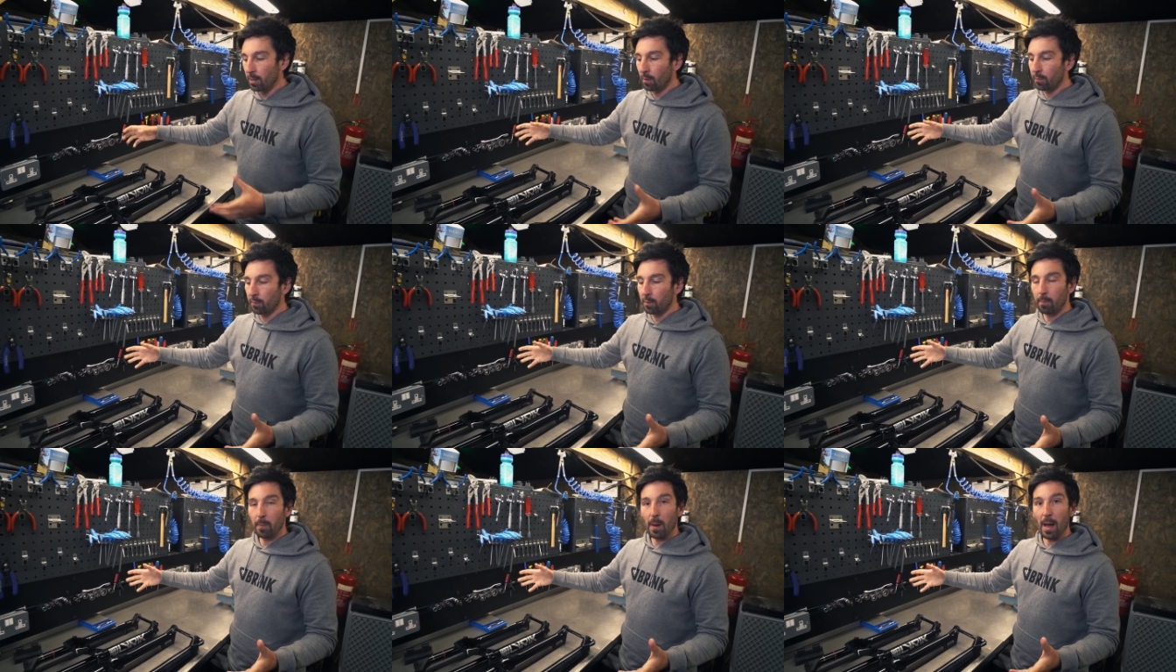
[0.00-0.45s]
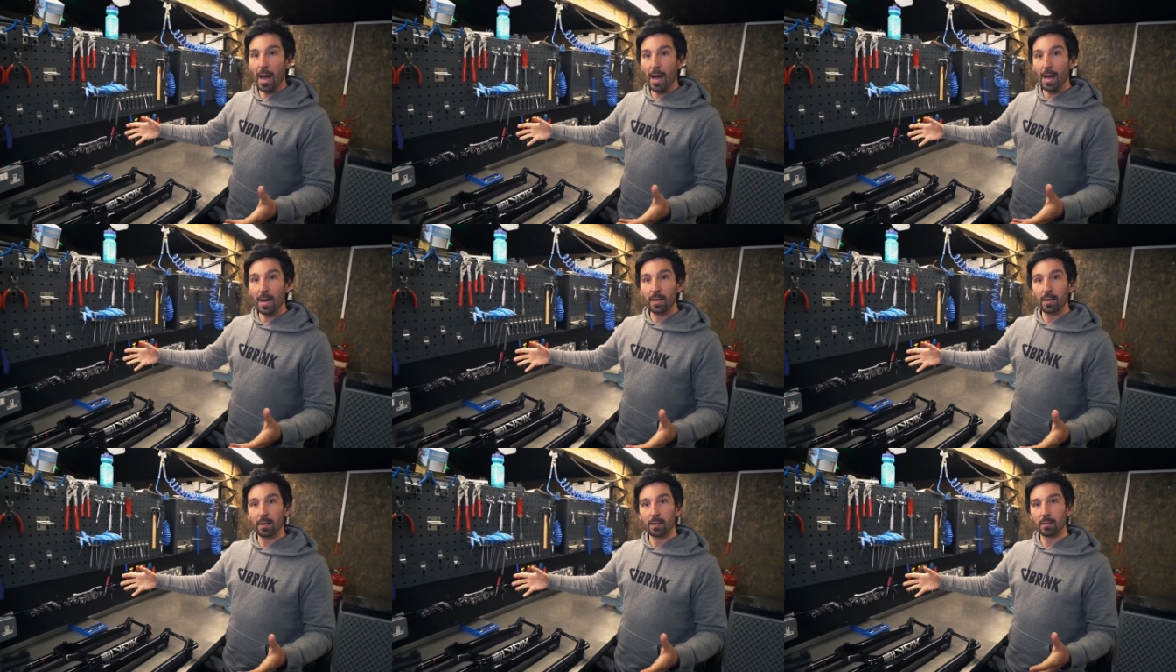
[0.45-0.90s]
off the
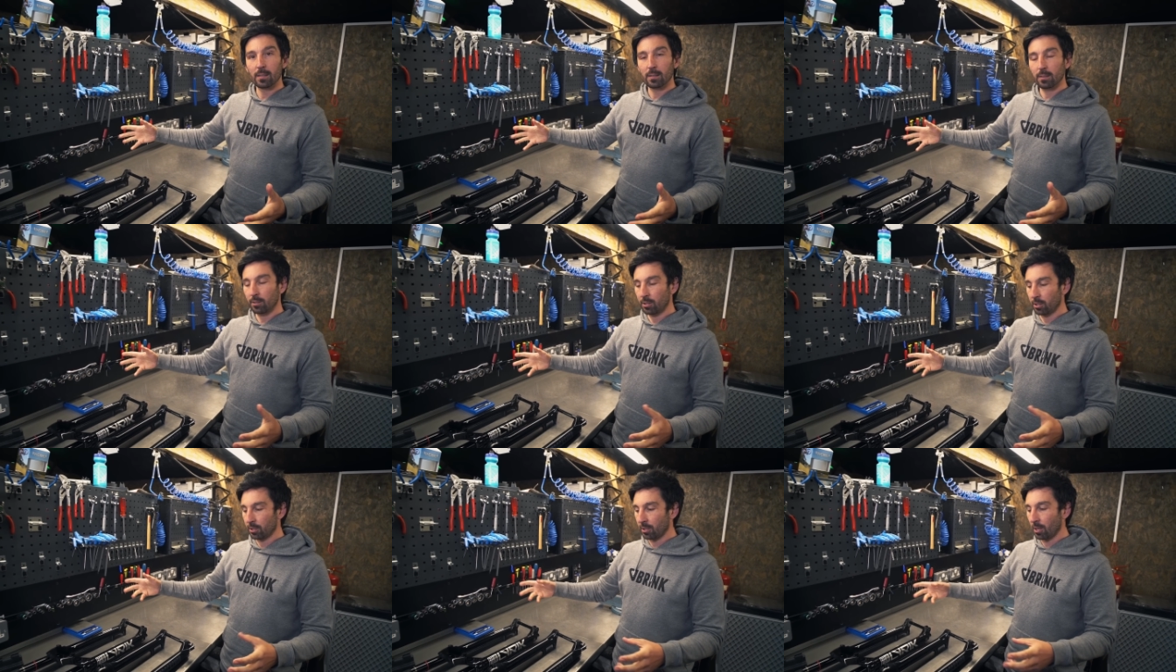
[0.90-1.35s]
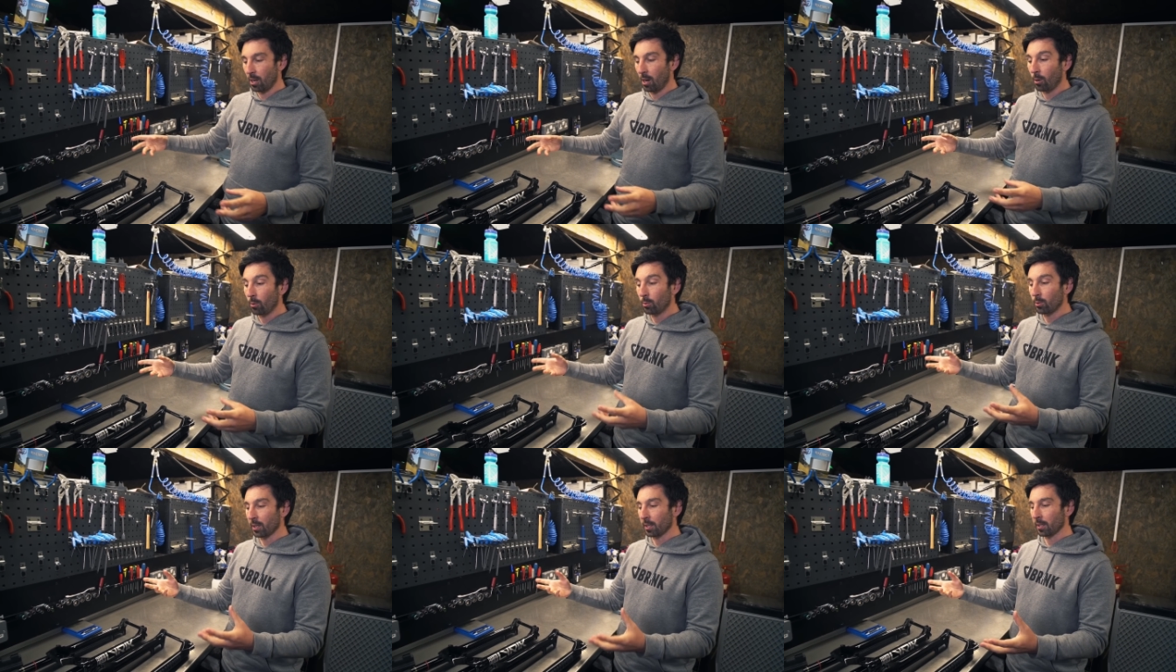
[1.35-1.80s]
bat, just
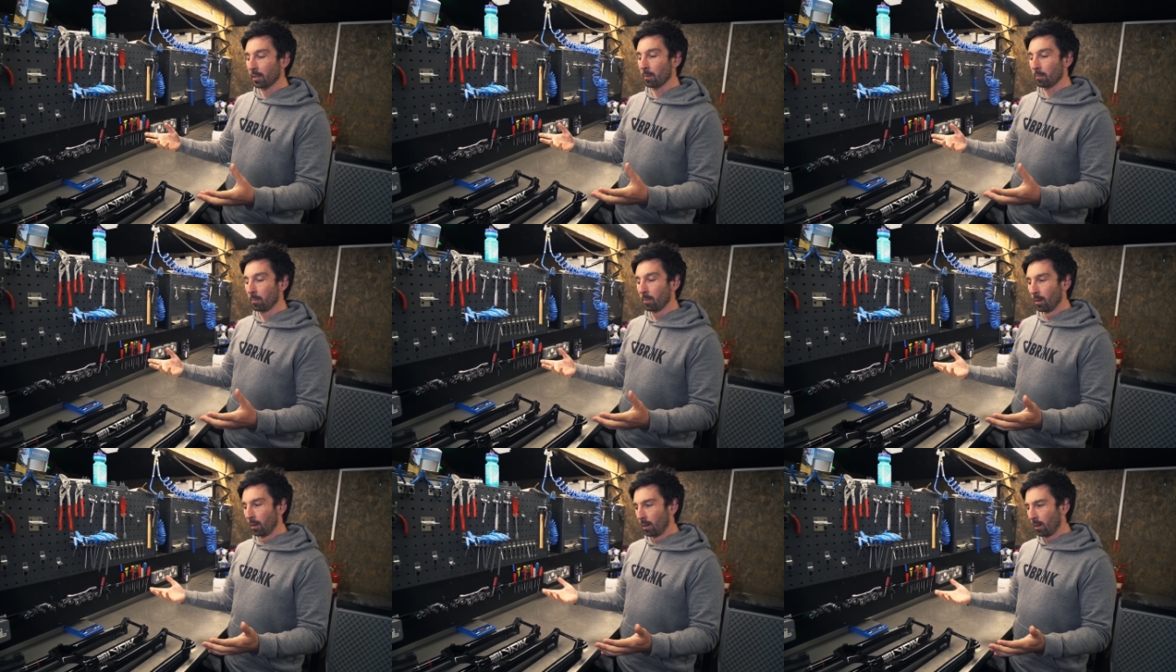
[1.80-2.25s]
holding them,